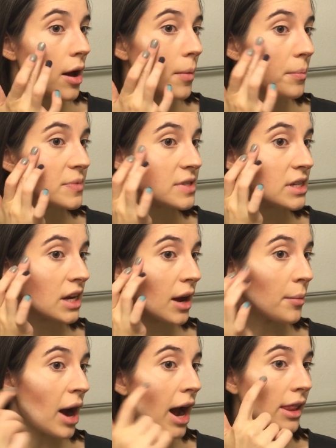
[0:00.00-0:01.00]
See, I'm
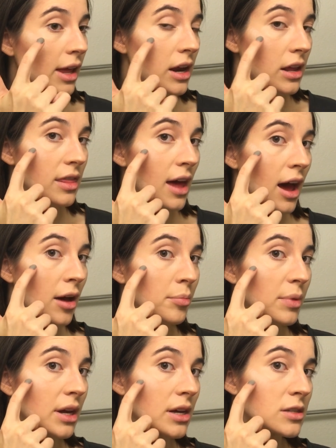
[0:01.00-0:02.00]
highlighting that
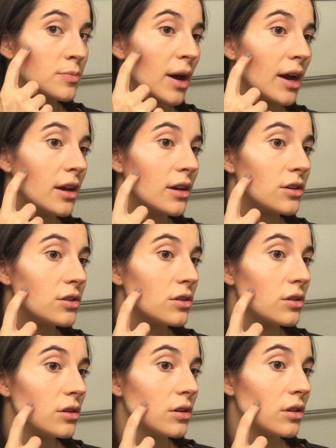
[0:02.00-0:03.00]
because
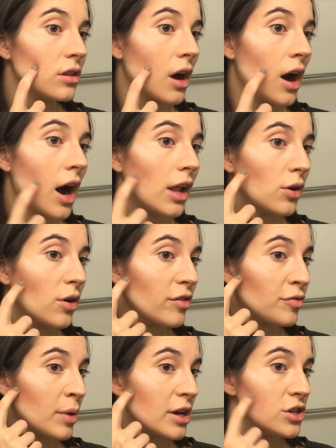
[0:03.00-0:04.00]
the hollow of
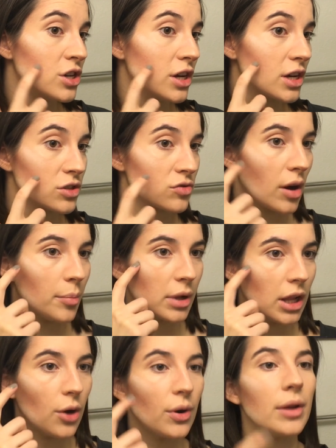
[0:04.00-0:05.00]
my cheek is right
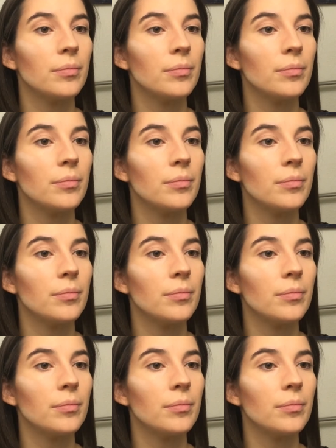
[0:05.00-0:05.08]
below it.